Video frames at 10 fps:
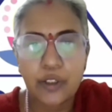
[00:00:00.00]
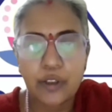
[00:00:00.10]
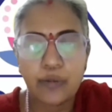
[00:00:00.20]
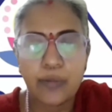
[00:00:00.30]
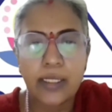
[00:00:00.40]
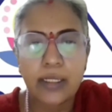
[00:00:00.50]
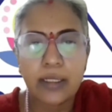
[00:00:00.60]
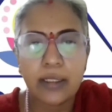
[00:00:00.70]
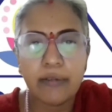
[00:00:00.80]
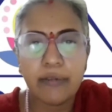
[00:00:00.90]
and
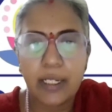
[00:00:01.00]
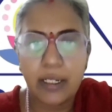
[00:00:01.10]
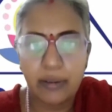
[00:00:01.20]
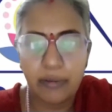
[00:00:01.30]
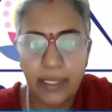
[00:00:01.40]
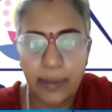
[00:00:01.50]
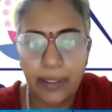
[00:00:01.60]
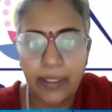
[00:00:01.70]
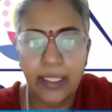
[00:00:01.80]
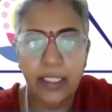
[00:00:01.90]
mushrooms for
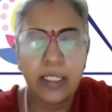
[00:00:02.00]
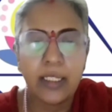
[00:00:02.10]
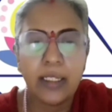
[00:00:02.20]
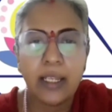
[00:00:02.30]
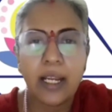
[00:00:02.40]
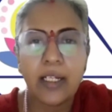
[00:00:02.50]
vitamin D.